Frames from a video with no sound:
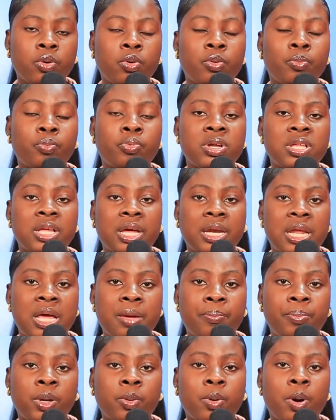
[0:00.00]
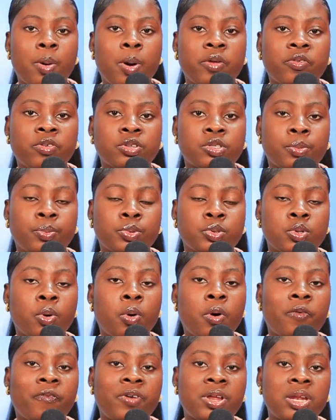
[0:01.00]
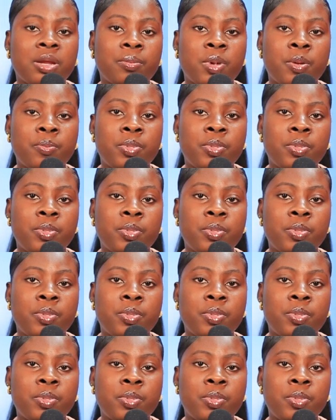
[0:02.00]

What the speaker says: bring an ebbe where I drinks up a song coffee may